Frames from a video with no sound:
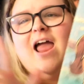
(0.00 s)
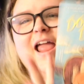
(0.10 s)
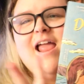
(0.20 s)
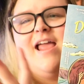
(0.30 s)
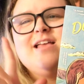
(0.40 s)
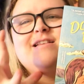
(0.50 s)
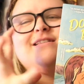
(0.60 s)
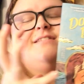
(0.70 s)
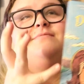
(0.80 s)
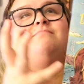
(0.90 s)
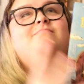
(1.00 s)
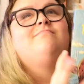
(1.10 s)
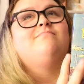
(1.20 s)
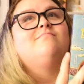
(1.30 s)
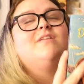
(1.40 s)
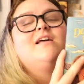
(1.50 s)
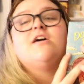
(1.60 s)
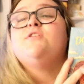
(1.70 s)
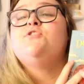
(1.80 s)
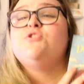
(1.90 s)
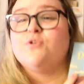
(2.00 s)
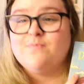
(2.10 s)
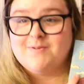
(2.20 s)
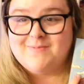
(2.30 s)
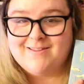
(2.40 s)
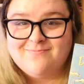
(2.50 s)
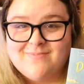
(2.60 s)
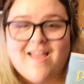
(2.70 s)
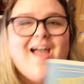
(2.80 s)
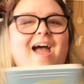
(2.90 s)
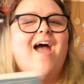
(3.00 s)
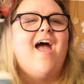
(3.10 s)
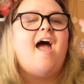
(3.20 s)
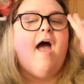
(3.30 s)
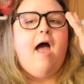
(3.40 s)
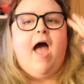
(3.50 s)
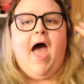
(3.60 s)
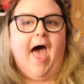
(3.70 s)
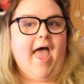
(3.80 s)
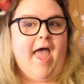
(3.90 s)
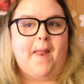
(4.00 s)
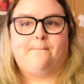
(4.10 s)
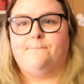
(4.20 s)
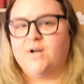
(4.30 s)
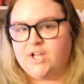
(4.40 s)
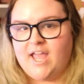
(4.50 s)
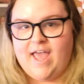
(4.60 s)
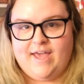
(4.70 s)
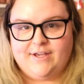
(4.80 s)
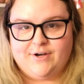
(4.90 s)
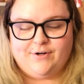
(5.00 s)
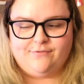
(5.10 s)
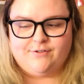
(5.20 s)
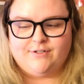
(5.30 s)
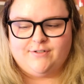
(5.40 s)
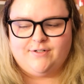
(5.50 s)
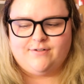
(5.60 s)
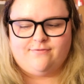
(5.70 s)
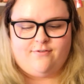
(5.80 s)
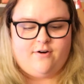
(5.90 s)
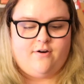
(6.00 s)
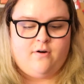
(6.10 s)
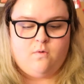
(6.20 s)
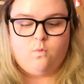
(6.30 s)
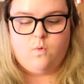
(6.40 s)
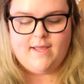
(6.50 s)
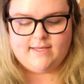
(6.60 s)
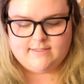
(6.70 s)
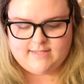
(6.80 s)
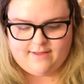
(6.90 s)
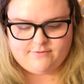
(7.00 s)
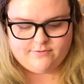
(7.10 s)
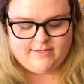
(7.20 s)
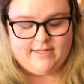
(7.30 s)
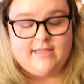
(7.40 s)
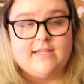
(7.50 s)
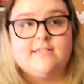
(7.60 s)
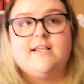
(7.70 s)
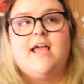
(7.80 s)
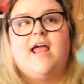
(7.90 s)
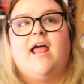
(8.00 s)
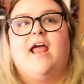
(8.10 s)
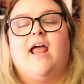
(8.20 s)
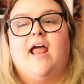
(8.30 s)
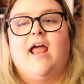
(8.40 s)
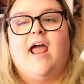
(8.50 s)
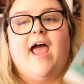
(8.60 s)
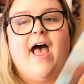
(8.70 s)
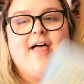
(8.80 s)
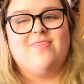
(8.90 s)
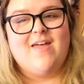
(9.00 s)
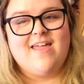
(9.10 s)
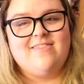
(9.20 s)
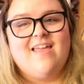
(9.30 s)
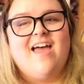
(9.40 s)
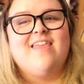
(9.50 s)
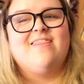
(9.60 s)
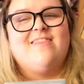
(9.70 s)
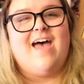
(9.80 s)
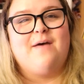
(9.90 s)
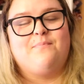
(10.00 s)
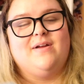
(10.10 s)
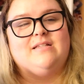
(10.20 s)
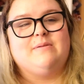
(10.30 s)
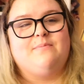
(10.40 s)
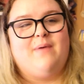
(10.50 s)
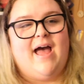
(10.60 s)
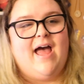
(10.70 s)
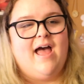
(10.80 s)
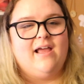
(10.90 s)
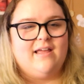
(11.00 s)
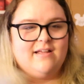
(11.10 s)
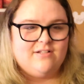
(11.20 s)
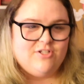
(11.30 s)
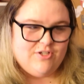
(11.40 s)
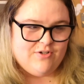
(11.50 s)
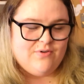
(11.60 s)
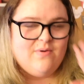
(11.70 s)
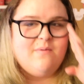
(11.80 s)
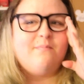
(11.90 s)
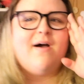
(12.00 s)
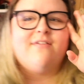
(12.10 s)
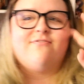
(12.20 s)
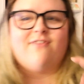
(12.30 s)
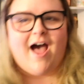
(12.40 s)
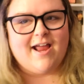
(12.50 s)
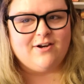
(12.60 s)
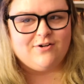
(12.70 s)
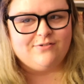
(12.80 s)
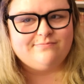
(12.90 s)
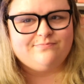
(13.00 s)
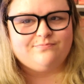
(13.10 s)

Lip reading: is consumed me. I have book hangover for weeks after reading this. And then that brings me back to my final